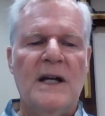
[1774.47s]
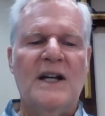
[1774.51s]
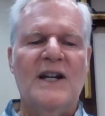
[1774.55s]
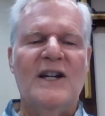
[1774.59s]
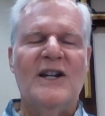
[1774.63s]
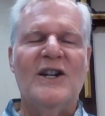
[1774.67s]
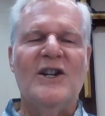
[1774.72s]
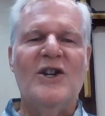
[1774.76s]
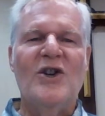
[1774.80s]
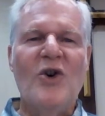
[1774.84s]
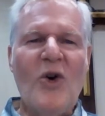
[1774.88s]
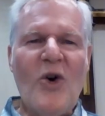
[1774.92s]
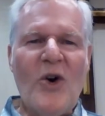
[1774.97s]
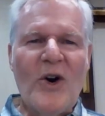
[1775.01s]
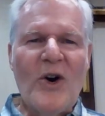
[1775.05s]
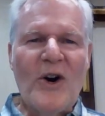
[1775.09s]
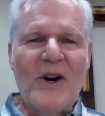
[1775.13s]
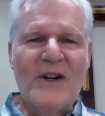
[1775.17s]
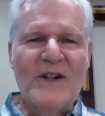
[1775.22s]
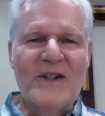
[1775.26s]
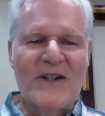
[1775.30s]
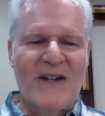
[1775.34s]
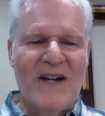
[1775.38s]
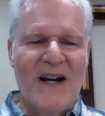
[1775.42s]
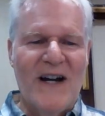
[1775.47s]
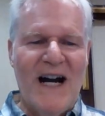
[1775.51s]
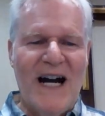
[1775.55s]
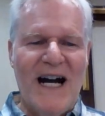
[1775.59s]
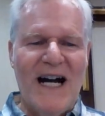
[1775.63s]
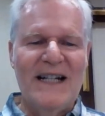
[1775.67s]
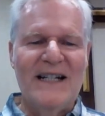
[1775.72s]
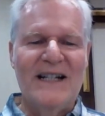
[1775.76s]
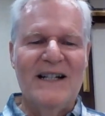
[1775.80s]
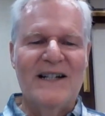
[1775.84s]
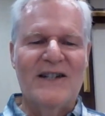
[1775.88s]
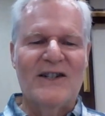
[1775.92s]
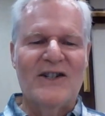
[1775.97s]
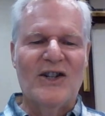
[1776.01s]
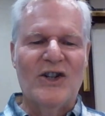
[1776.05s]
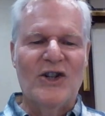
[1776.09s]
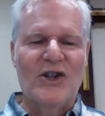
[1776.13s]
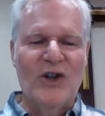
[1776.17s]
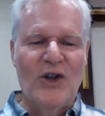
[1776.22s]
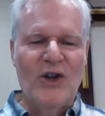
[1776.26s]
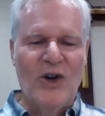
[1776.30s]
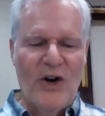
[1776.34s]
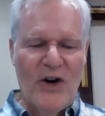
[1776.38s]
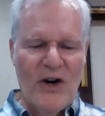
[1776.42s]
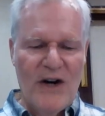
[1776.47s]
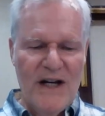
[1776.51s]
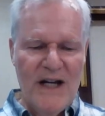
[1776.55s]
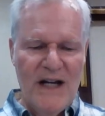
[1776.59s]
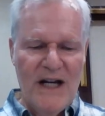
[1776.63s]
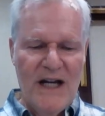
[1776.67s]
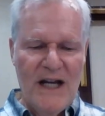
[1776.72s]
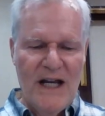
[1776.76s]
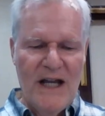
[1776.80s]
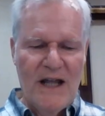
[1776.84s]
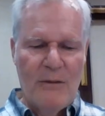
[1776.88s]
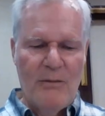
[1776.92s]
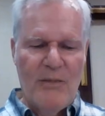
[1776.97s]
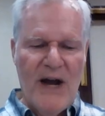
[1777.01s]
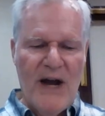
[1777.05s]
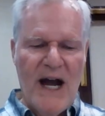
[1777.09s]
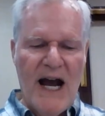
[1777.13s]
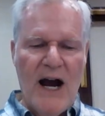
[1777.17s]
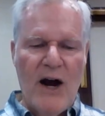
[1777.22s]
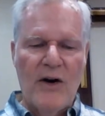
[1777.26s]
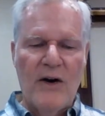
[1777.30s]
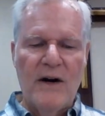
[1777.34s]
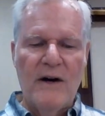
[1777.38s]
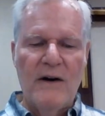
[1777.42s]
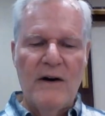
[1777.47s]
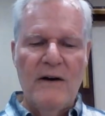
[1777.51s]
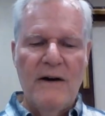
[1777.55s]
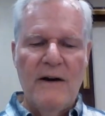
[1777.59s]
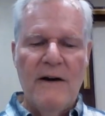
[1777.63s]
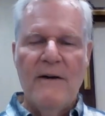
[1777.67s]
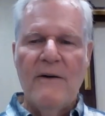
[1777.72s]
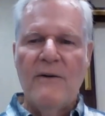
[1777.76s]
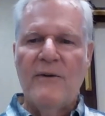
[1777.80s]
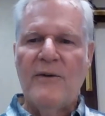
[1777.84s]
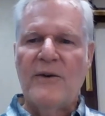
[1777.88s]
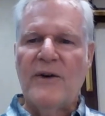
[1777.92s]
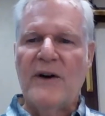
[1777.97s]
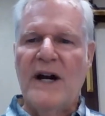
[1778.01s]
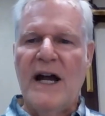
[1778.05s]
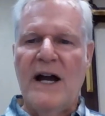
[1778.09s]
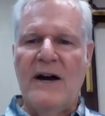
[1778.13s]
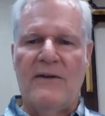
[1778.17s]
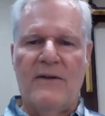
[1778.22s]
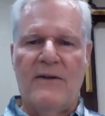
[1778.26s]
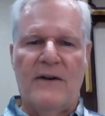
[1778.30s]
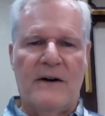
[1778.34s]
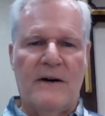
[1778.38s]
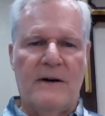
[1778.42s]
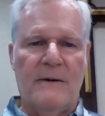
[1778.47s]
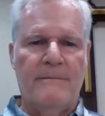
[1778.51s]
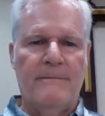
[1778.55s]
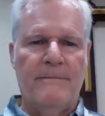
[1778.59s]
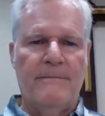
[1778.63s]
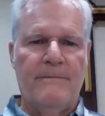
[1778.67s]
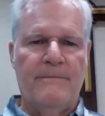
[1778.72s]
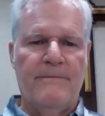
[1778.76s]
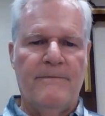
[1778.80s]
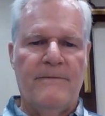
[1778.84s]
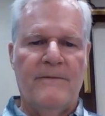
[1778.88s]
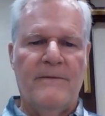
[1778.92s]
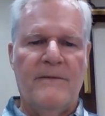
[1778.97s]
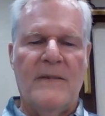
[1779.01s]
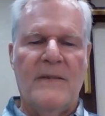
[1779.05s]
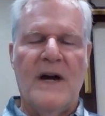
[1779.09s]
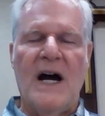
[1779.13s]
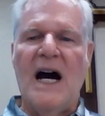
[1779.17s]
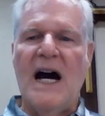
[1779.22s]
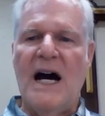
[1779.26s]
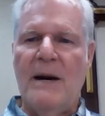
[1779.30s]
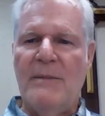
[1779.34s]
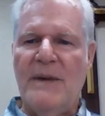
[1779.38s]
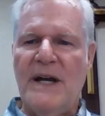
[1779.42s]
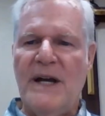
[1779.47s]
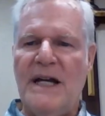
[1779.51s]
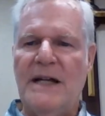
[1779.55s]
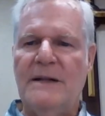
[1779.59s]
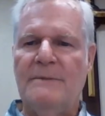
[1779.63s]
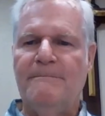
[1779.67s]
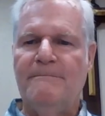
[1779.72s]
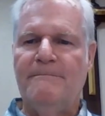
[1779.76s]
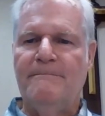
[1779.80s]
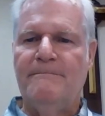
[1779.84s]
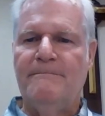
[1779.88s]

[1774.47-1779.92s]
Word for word: Yours, God, is the glory and the power forever. Amen.